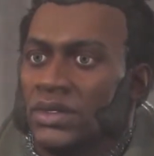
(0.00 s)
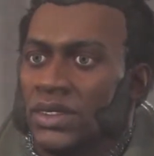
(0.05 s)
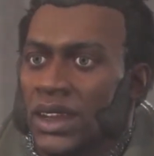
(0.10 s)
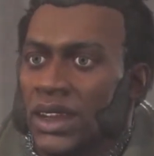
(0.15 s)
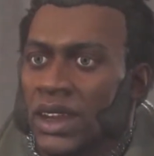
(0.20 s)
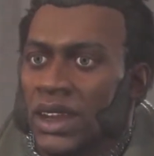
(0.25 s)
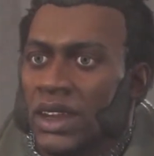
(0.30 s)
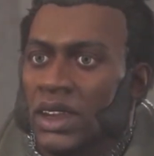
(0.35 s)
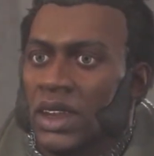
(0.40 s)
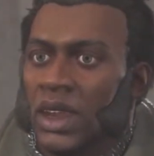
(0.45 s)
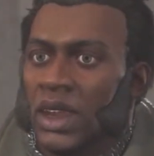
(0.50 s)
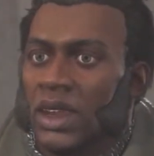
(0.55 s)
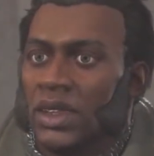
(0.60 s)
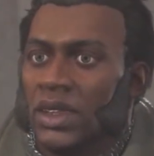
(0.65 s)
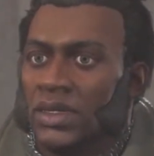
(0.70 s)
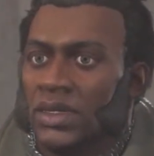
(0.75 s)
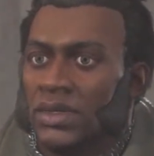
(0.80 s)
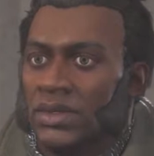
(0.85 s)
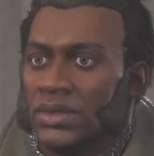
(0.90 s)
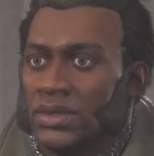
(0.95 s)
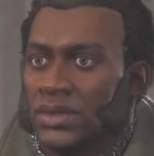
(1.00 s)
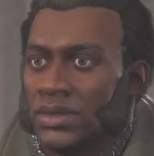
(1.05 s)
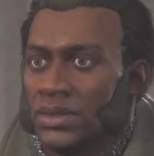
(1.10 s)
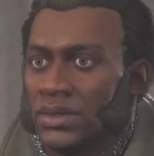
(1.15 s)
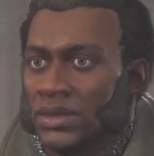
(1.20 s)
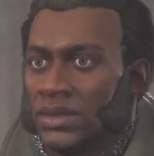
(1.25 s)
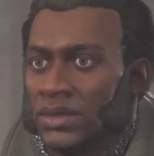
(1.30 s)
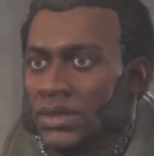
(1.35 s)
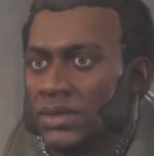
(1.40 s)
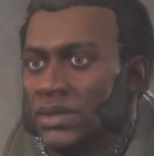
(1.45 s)
Vera,
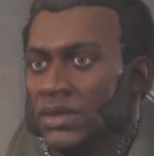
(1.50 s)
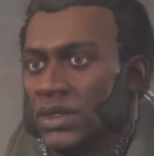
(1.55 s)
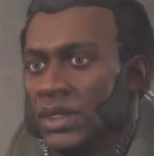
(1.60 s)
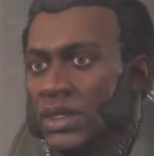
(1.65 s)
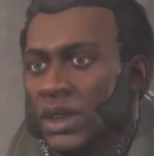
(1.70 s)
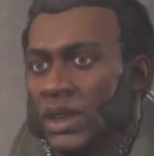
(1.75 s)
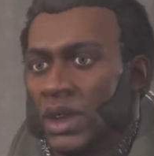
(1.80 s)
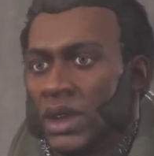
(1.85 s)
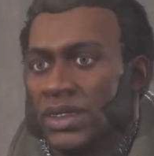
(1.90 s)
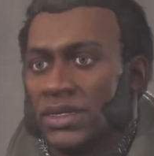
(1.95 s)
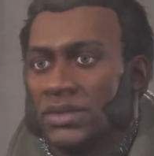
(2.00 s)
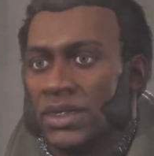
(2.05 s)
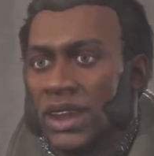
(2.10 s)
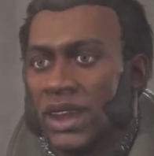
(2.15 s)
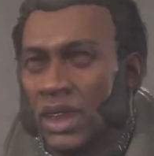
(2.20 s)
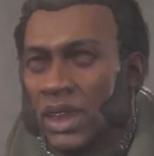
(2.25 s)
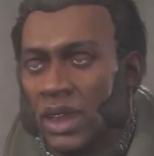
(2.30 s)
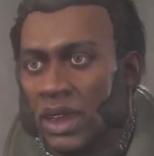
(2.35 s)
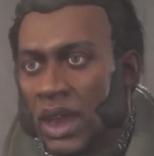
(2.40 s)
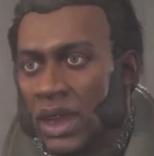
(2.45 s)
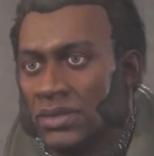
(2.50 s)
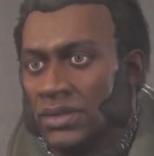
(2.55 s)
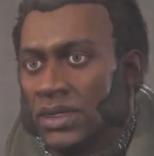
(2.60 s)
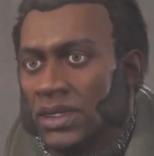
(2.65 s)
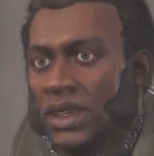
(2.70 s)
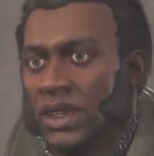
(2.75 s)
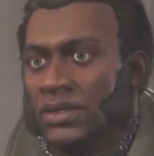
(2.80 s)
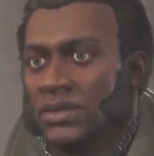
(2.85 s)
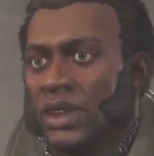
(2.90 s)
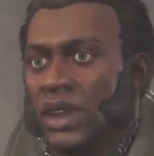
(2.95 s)
go see Mr. Graham
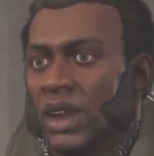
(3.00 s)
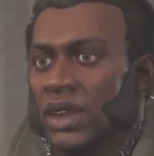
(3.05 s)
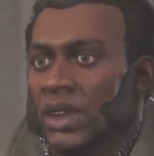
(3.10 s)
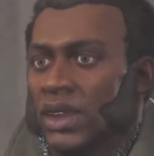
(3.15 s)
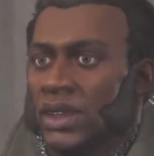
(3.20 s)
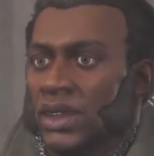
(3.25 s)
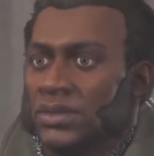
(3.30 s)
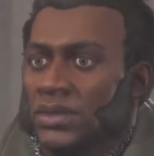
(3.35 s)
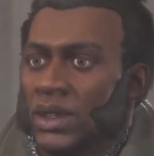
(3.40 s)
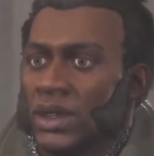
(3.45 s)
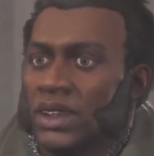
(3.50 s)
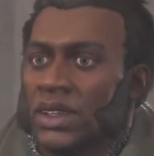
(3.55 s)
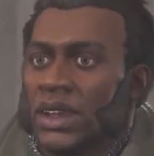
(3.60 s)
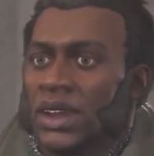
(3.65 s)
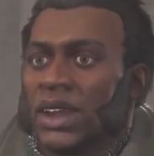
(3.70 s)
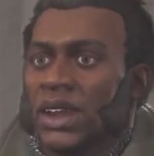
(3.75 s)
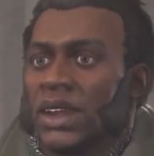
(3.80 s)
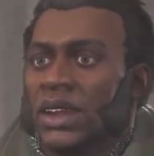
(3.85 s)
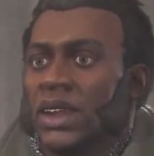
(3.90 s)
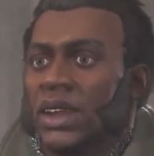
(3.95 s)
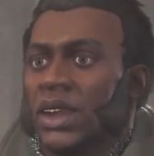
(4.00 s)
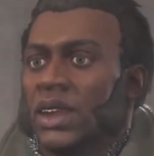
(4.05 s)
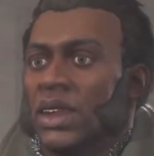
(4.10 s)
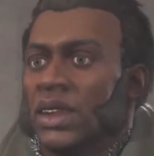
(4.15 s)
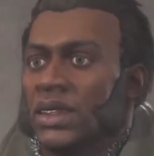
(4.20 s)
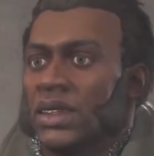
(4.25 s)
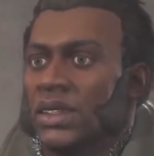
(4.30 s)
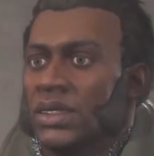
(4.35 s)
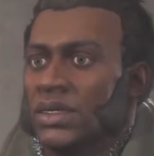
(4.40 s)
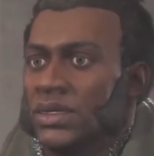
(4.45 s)
Carpenter and report the incident.
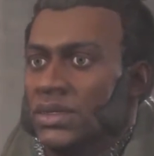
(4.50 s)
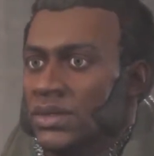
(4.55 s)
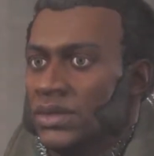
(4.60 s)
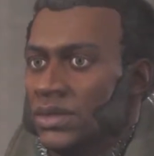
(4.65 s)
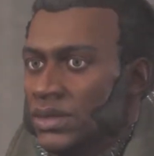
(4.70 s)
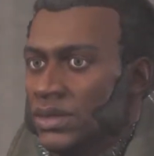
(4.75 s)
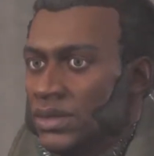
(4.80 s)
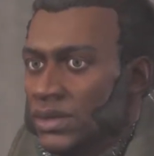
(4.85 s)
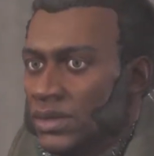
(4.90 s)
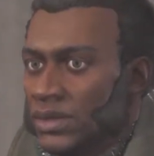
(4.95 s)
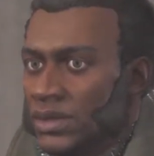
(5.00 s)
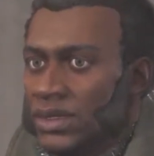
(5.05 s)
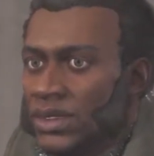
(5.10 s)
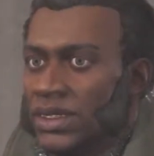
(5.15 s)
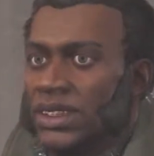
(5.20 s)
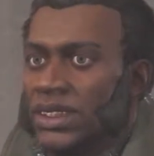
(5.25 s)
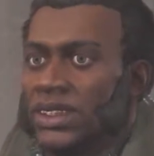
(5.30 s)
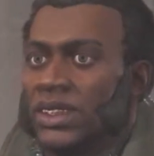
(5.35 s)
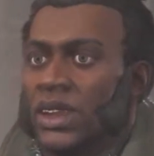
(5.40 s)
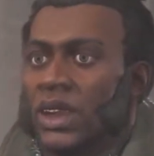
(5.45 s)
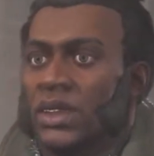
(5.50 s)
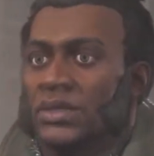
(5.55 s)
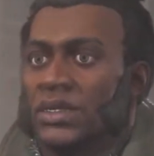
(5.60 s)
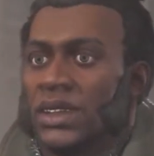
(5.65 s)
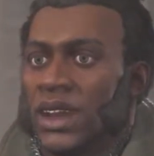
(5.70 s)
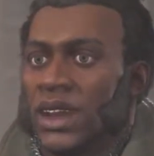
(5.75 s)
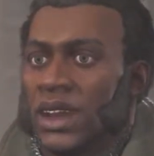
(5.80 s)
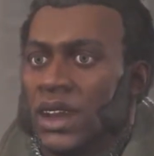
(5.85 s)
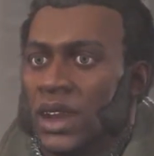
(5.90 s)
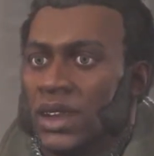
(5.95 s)
He's
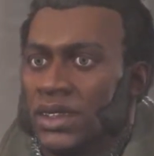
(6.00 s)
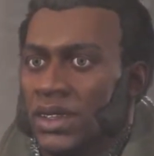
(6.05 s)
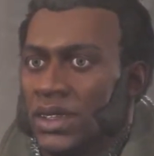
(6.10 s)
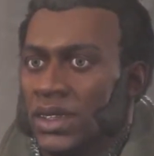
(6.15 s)
upstairs.